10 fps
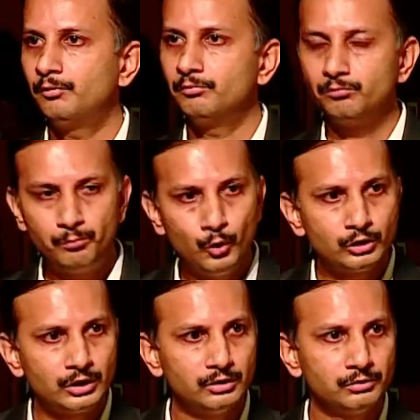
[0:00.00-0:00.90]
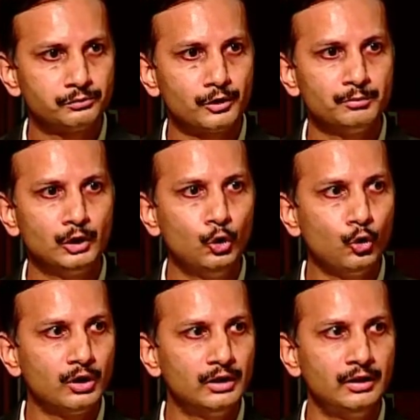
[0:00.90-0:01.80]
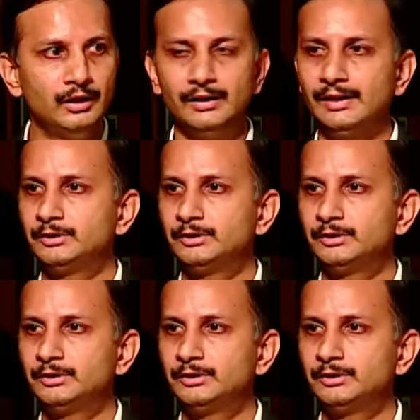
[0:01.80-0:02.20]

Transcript: both from the local as